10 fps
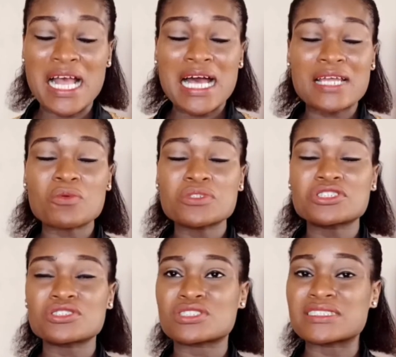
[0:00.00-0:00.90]
And I want
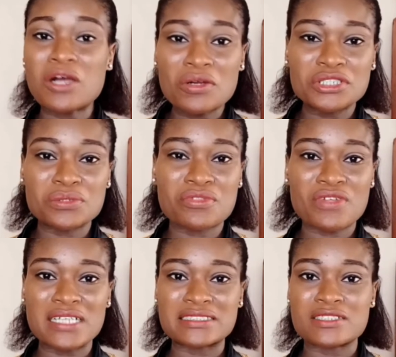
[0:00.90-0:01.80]
to tell you
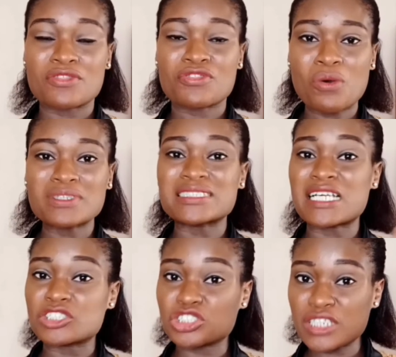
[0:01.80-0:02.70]
that the thoughts I
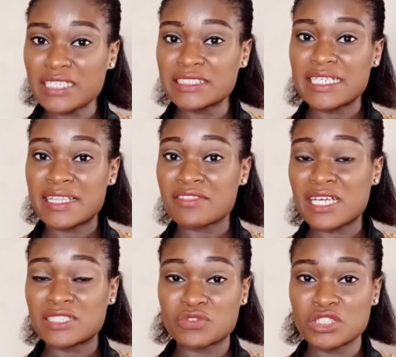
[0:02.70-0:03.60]
shared in
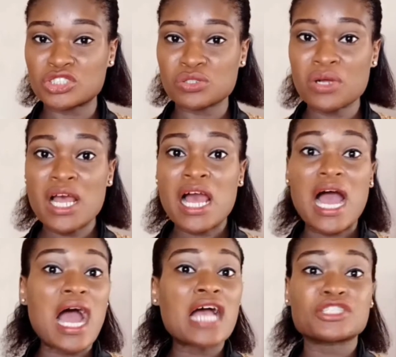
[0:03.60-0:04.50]
that video
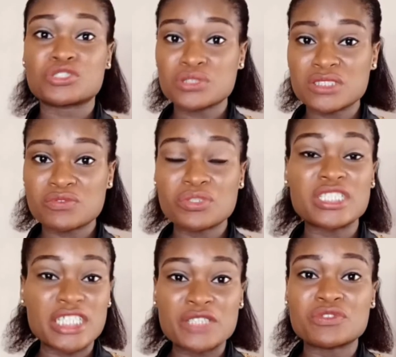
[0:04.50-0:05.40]
are useful
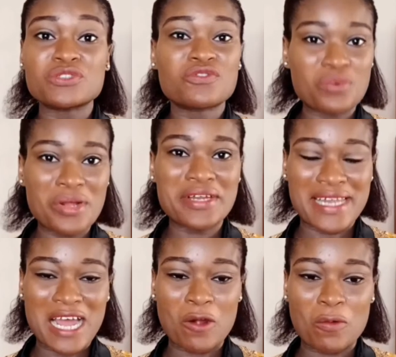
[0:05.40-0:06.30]
even for
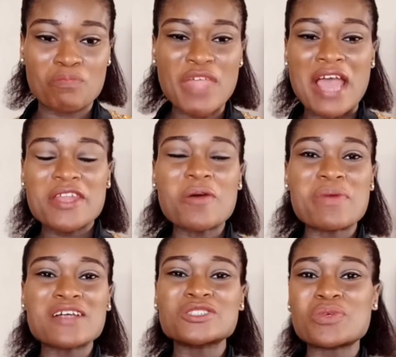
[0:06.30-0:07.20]
now. Now, back
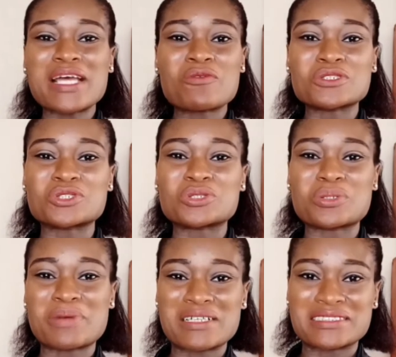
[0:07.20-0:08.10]
to what I want to talk
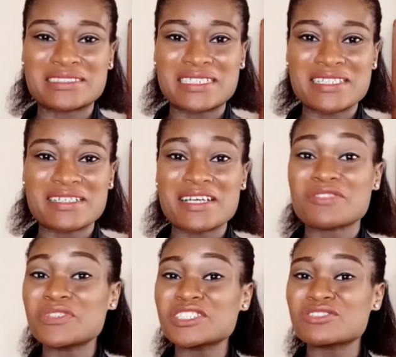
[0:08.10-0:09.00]
about today. There are
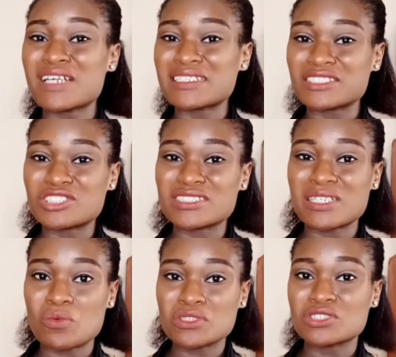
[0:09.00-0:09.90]
three strategies I
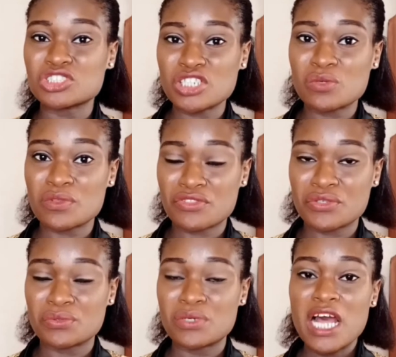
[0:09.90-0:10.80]
want to share with
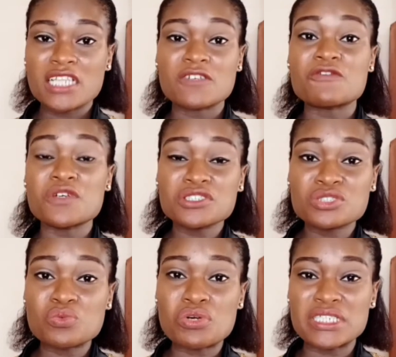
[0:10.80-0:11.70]
you. The first
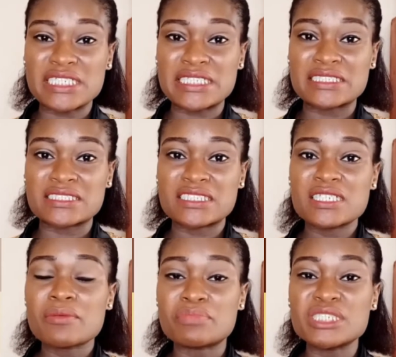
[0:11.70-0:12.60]
one is
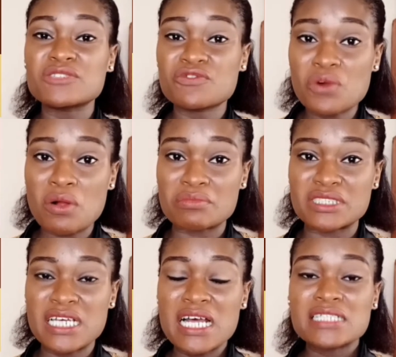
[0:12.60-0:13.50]
be informed.
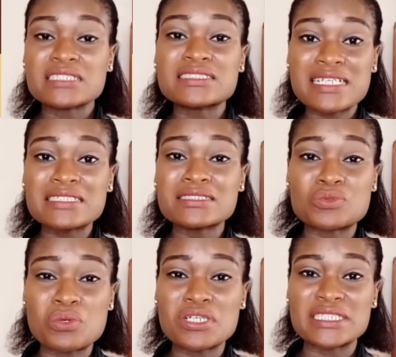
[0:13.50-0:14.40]
The second
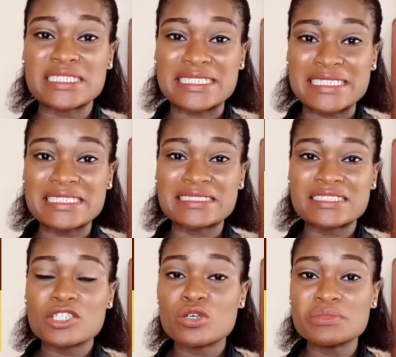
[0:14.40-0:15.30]
one is
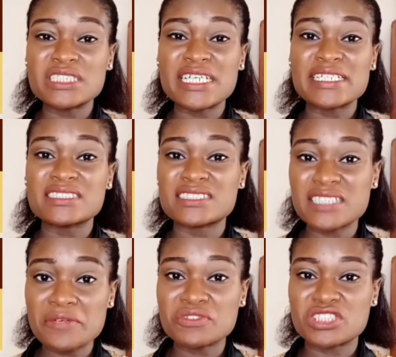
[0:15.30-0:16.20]
communicate
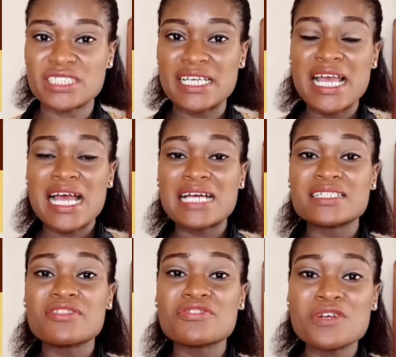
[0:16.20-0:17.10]
safety. And the
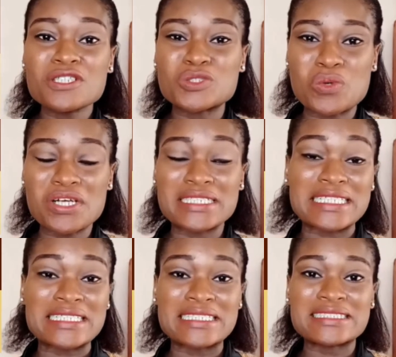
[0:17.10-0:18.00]
third one
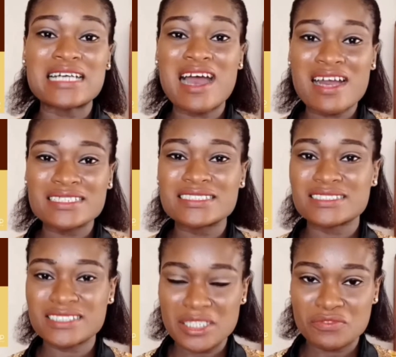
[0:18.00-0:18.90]
is act
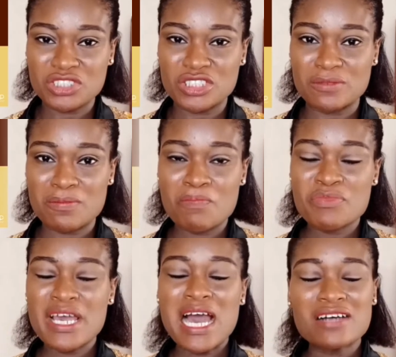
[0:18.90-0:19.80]
safety.
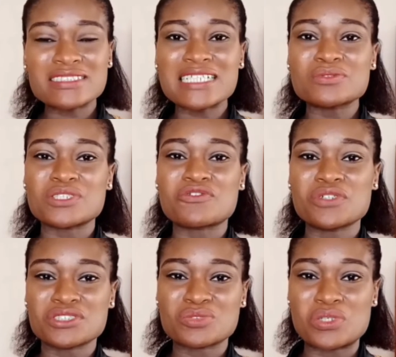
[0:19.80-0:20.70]
I'll start with the
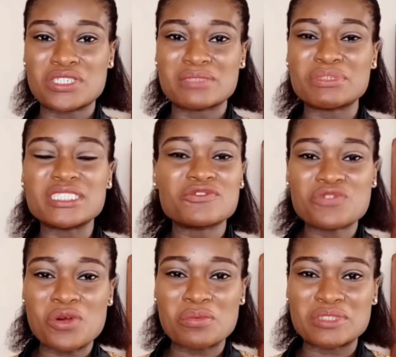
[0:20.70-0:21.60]
first one, be
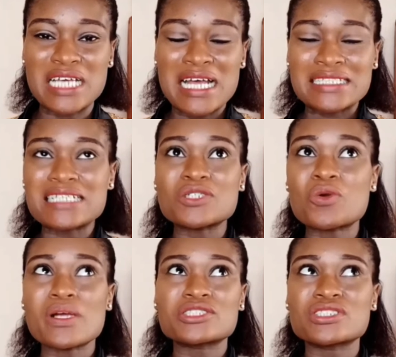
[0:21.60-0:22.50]
informed. Now the
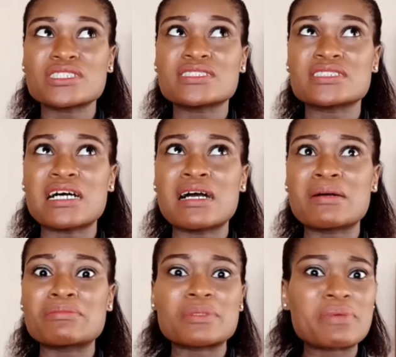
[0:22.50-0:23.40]
question is,
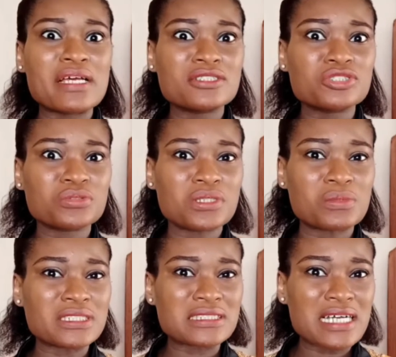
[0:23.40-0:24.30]
Perpetua, what
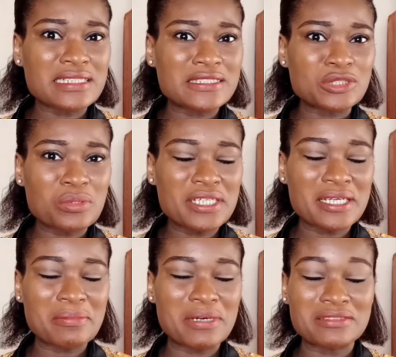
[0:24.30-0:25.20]
exactly are you talking
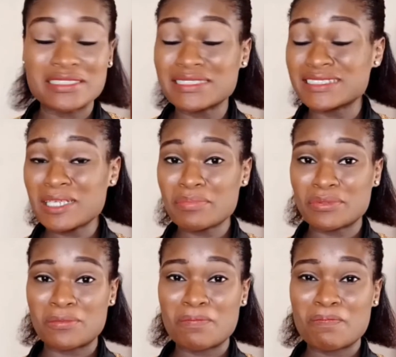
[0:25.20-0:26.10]
about? It's simple.